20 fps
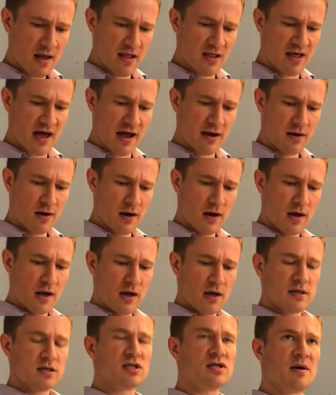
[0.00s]
that
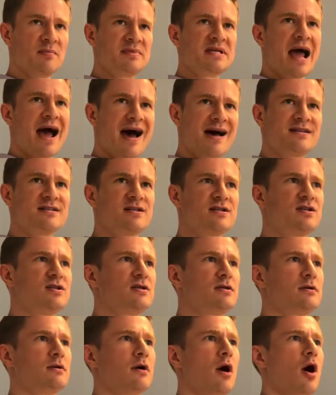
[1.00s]
some
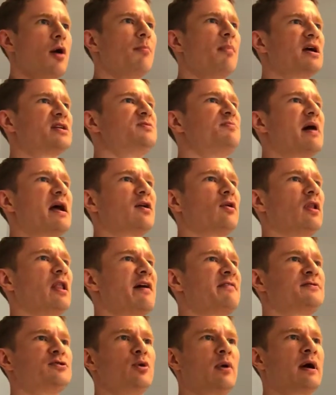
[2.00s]
tasks are much better
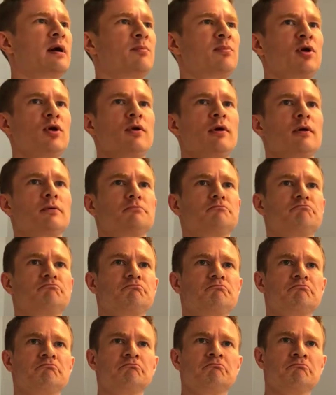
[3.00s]
left to a computer.
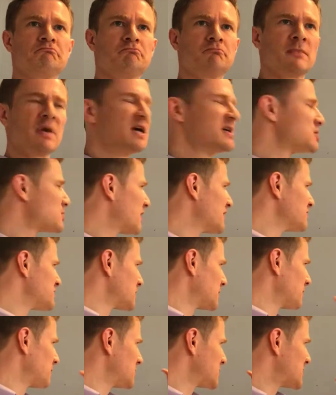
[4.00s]
Okay, so I have
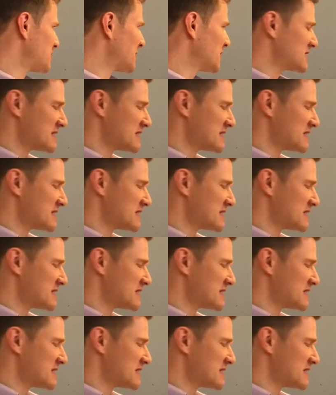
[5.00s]
some, some